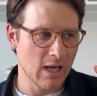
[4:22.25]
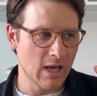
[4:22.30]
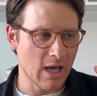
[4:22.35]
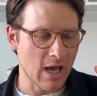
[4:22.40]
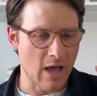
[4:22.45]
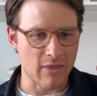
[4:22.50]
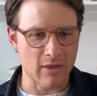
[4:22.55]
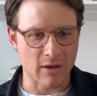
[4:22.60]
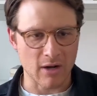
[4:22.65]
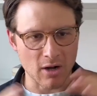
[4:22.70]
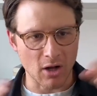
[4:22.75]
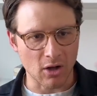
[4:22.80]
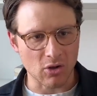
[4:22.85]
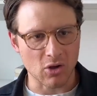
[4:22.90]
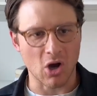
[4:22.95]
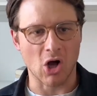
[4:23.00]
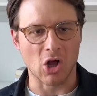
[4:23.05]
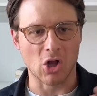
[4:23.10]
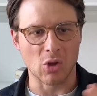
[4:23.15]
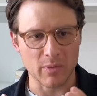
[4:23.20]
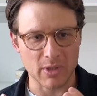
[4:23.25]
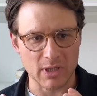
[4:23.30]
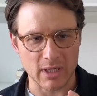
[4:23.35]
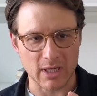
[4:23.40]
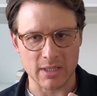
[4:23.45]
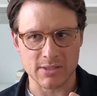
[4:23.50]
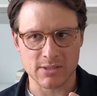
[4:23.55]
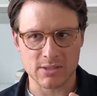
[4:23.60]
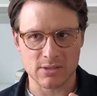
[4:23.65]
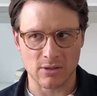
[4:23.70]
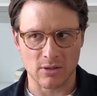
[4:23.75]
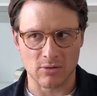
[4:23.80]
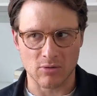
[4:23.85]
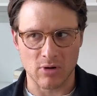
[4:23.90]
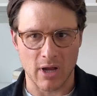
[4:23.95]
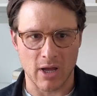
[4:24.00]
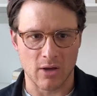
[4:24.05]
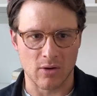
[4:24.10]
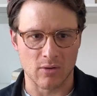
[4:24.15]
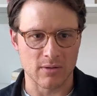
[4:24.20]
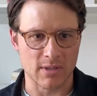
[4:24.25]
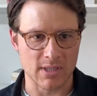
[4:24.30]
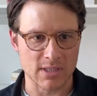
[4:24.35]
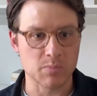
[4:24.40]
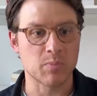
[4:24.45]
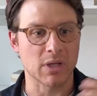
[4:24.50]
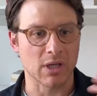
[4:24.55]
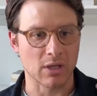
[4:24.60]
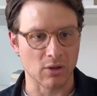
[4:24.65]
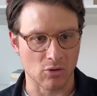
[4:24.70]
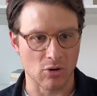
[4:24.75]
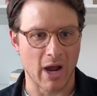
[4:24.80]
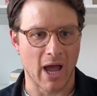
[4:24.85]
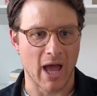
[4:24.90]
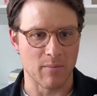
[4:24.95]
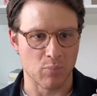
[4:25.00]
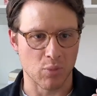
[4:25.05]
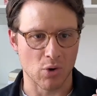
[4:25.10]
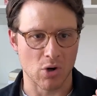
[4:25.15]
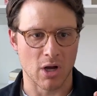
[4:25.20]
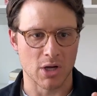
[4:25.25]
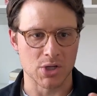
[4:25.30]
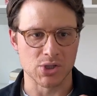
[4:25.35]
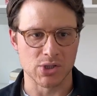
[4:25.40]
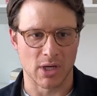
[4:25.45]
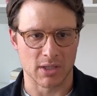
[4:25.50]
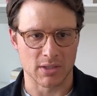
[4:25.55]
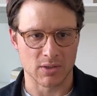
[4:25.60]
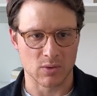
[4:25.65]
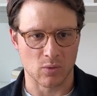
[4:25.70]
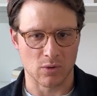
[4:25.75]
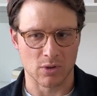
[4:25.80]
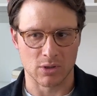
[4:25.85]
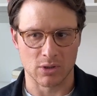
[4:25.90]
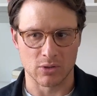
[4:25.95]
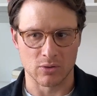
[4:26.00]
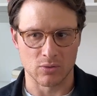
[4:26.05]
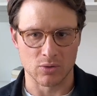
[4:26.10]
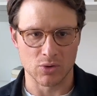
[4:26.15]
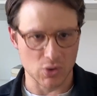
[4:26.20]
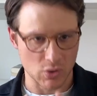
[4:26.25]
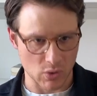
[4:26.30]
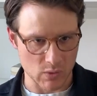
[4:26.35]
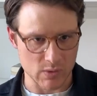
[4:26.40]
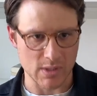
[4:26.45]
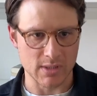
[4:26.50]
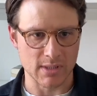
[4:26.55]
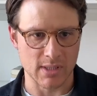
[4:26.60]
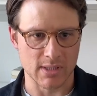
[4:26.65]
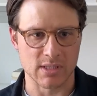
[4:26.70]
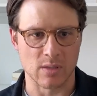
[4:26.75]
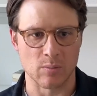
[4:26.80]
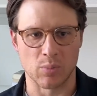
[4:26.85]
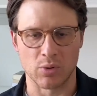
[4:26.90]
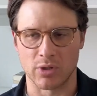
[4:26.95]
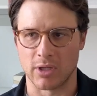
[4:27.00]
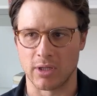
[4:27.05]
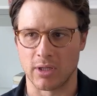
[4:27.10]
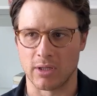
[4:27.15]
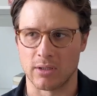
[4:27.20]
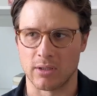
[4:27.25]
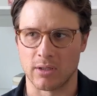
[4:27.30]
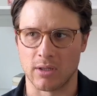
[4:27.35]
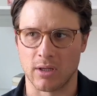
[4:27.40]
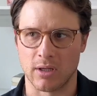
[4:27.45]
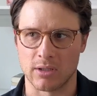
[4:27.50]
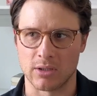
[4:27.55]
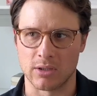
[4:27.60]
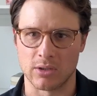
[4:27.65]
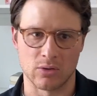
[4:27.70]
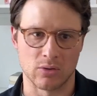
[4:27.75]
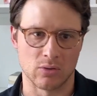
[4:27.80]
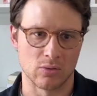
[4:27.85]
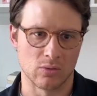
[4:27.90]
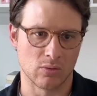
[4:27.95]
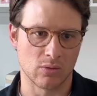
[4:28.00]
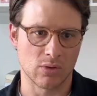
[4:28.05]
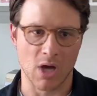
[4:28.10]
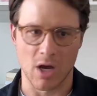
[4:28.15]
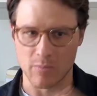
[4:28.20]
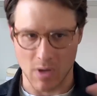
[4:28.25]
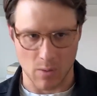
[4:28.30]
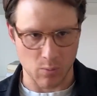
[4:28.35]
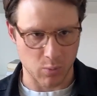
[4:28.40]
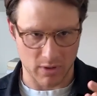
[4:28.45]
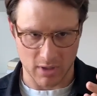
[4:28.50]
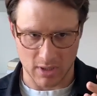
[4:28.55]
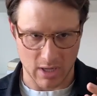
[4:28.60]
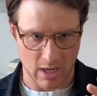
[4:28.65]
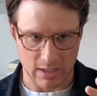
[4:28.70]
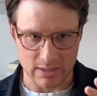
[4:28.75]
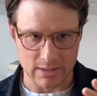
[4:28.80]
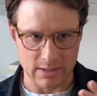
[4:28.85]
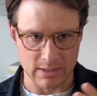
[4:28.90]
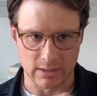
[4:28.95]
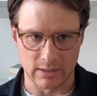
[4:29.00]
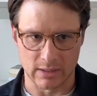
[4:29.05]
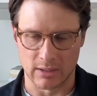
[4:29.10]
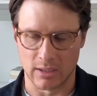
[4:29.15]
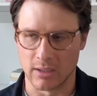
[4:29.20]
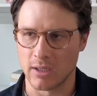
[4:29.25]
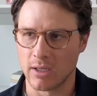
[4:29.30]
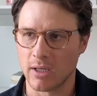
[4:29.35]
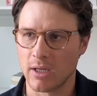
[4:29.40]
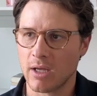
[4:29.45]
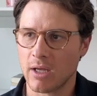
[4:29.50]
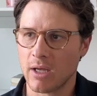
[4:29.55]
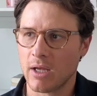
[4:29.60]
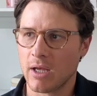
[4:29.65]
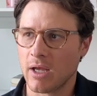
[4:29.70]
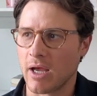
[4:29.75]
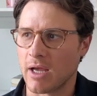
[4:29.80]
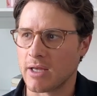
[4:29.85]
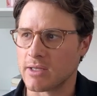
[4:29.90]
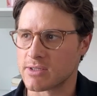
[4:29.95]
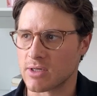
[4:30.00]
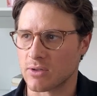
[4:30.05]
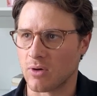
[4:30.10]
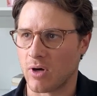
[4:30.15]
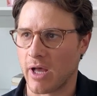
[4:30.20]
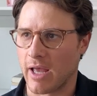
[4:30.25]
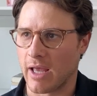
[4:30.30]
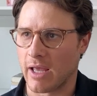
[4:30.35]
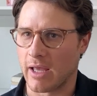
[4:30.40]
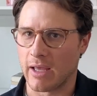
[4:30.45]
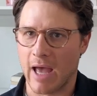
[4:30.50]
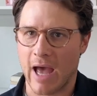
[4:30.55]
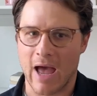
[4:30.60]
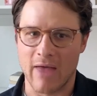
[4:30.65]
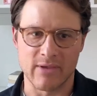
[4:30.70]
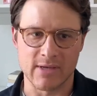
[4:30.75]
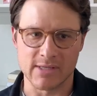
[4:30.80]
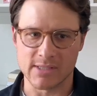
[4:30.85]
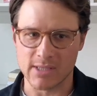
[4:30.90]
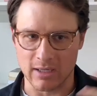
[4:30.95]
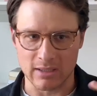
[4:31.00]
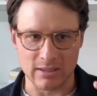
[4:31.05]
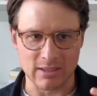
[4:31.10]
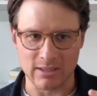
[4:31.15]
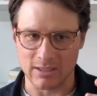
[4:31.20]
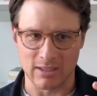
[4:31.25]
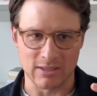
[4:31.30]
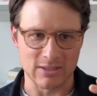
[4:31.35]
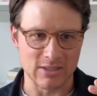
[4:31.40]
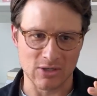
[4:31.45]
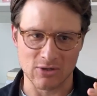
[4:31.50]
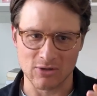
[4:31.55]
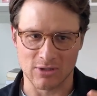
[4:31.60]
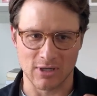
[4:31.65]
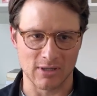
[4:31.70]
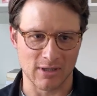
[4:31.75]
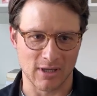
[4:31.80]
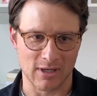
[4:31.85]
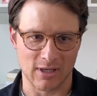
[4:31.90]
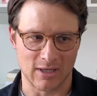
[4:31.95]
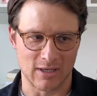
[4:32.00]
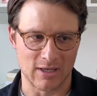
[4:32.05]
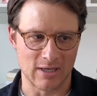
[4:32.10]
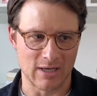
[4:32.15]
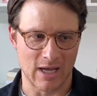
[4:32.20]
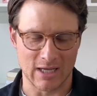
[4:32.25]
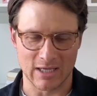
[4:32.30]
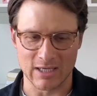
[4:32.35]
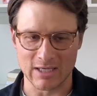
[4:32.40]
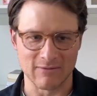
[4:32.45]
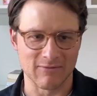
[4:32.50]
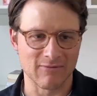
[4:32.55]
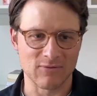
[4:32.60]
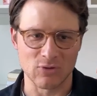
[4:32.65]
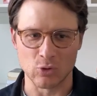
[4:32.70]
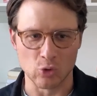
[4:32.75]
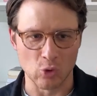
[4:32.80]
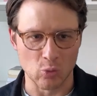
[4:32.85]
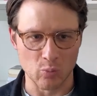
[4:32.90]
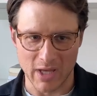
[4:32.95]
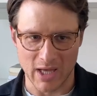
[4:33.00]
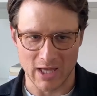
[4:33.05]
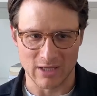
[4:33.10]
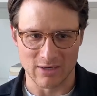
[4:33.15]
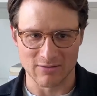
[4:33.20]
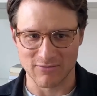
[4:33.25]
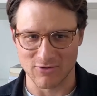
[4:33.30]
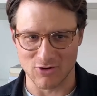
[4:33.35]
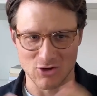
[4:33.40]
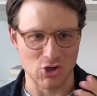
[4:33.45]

And then it all culminates around this big grad project where you choose a discipline and you come up with an idea. And so I had this idea to create a Nike fuel band for